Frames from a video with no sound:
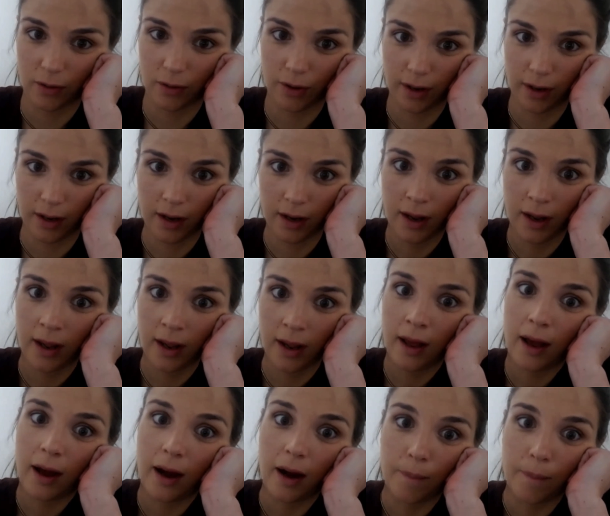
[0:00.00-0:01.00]
on and
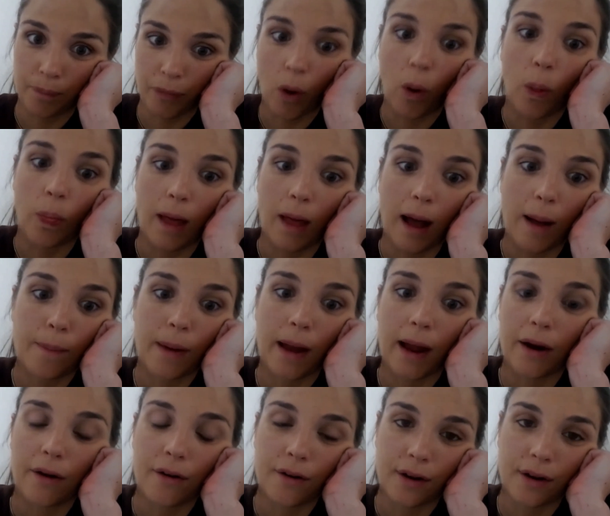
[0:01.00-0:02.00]
um, on that
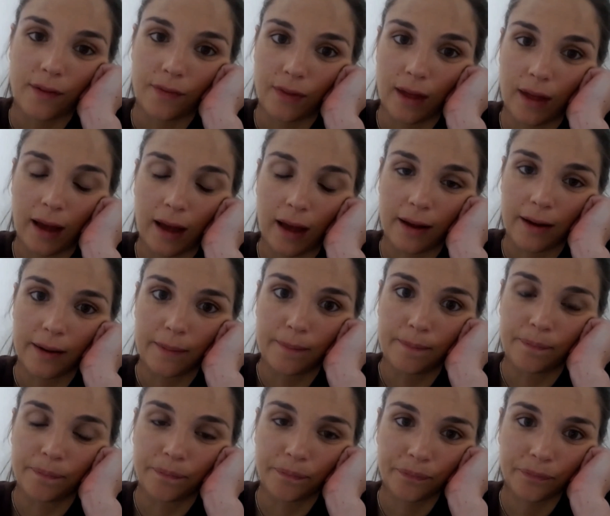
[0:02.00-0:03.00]
parent and that
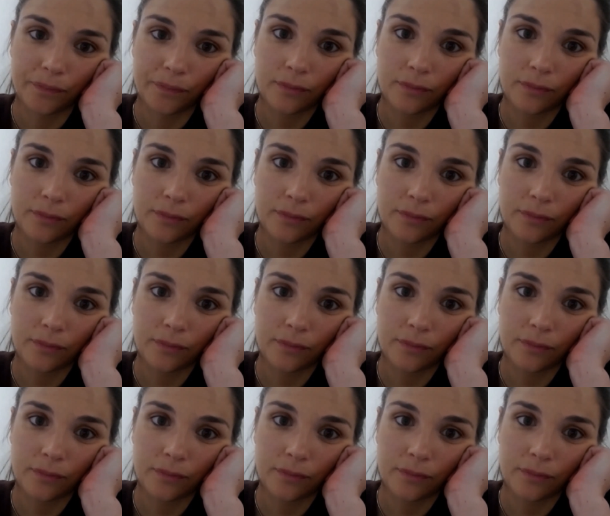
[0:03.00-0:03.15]
um,